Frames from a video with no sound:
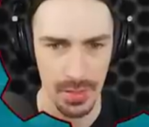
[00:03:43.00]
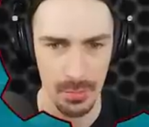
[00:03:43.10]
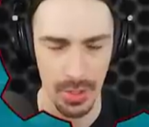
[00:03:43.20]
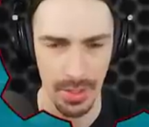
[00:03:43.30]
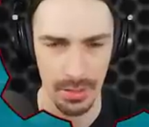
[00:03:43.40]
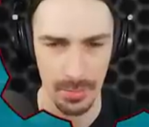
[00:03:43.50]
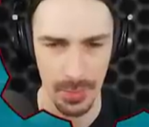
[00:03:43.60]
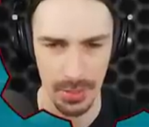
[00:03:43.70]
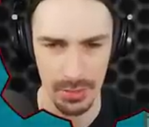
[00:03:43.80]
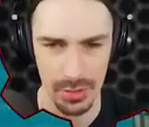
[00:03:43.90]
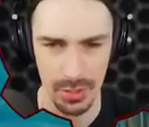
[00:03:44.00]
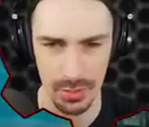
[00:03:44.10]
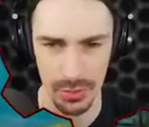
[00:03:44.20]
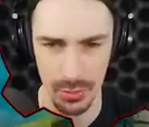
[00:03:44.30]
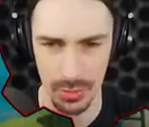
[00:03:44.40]
Number 8 appears
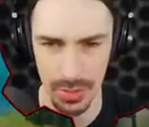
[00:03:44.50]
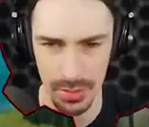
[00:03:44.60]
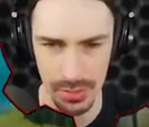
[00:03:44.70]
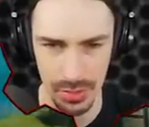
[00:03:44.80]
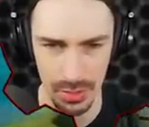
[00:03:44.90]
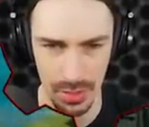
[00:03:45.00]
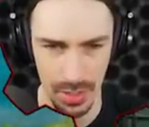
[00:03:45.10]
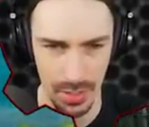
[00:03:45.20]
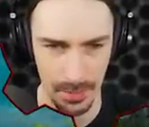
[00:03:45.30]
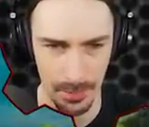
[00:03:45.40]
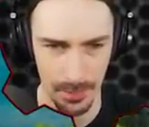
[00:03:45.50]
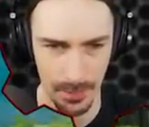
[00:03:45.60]
to, so these are